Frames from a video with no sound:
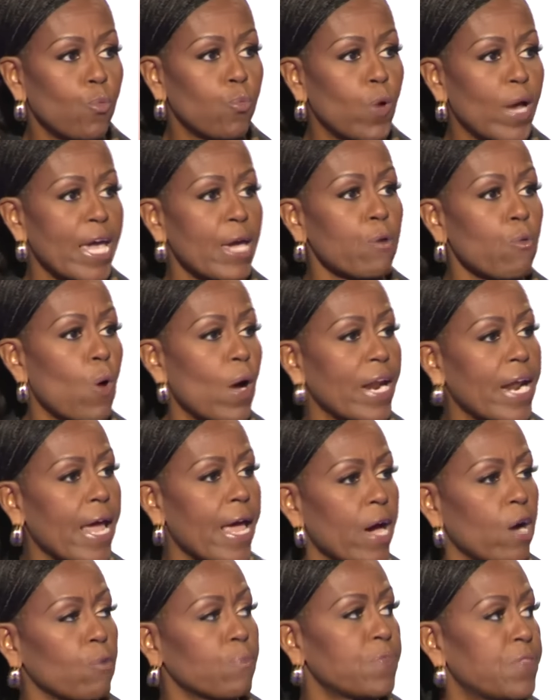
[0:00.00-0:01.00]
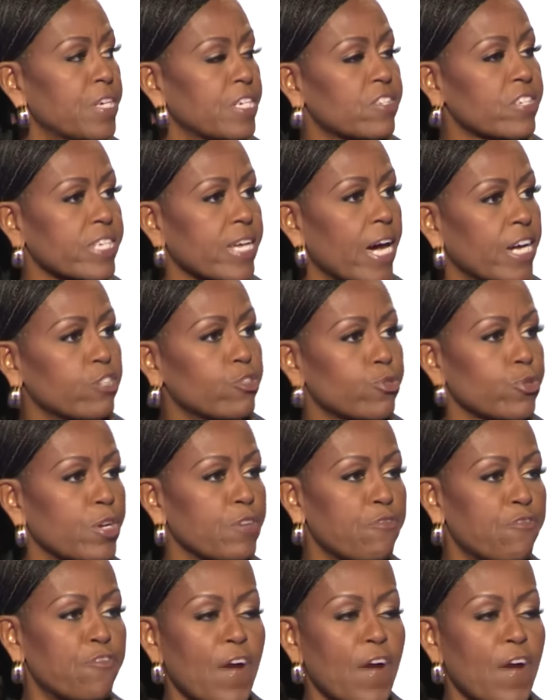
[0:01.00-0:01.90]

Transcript: we want to help this country